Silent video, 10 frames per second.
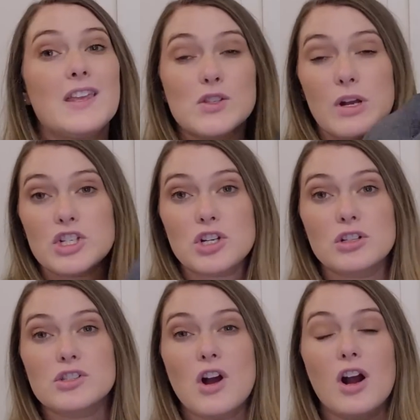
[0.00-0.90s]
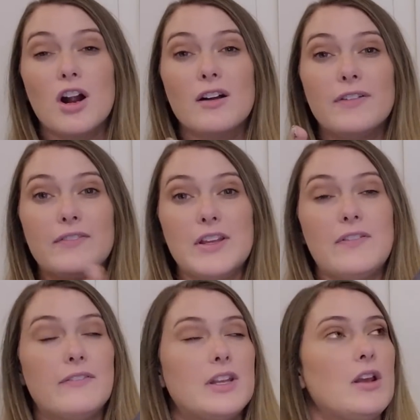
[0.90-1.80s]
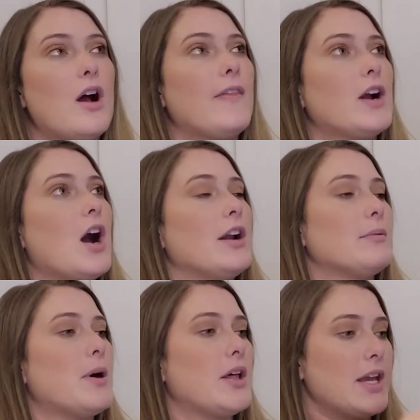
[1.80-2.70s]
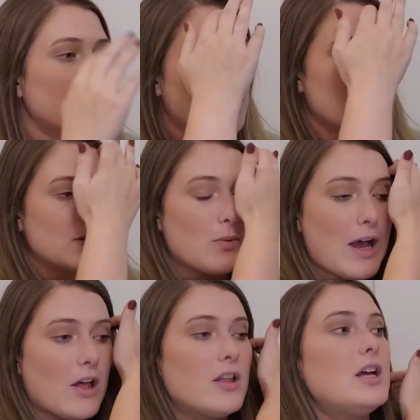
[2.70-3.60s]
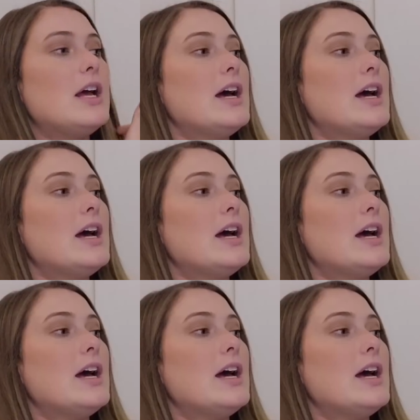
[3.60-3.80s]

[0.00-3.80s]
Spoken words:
these sweatshirts are 50-50 on the cotton and polyester as well.